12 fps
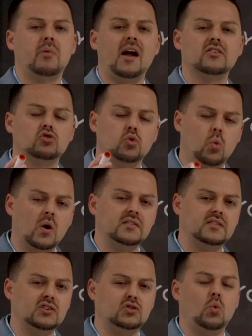by
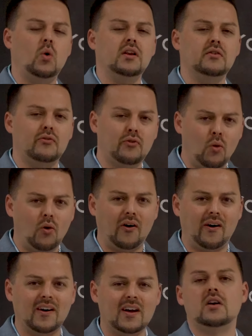
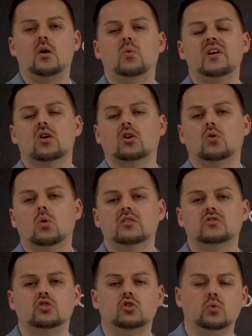2024 that we are going
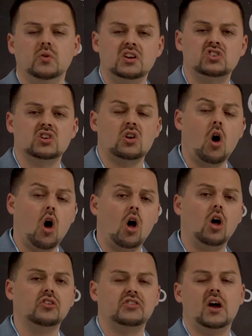to reach an
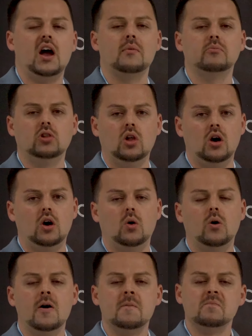all-time
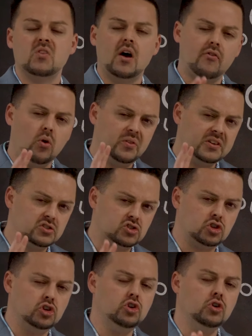low of only
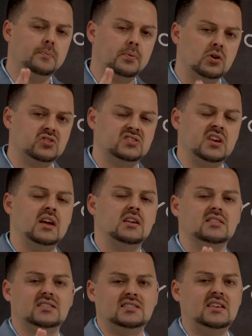2%
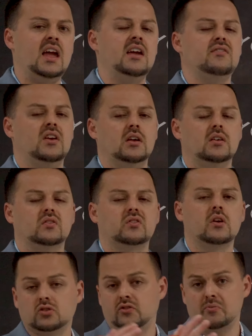savings.
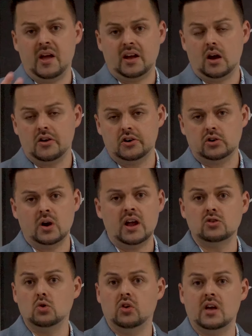So if you make 100 grand,
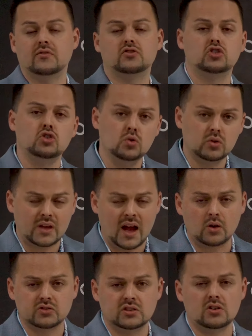you only have
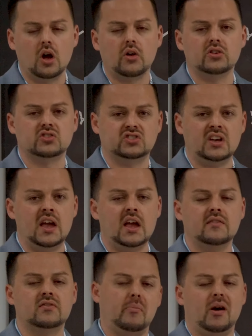$2,000
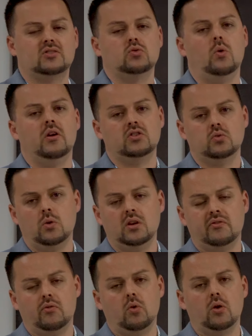saved by
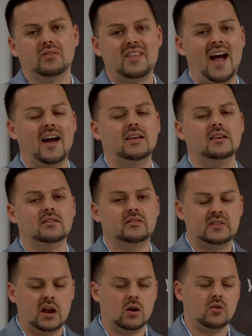2024. That is
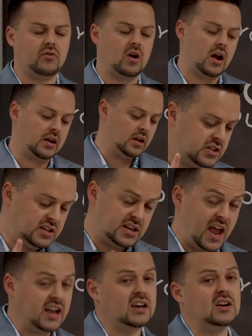terrifying. To
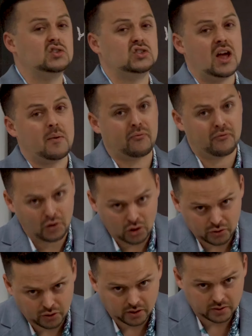take it a step
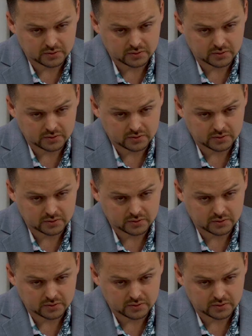further,